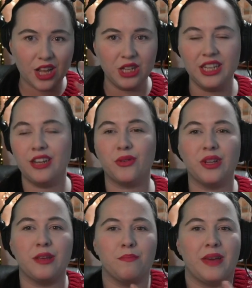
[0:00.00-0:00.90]

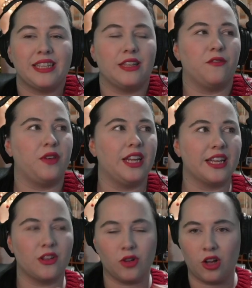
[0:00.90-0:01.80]
literally makes it feel
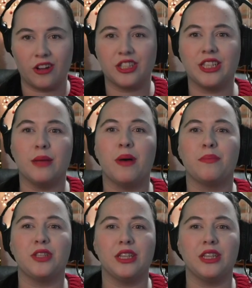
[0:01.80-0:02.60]
like they're launching them up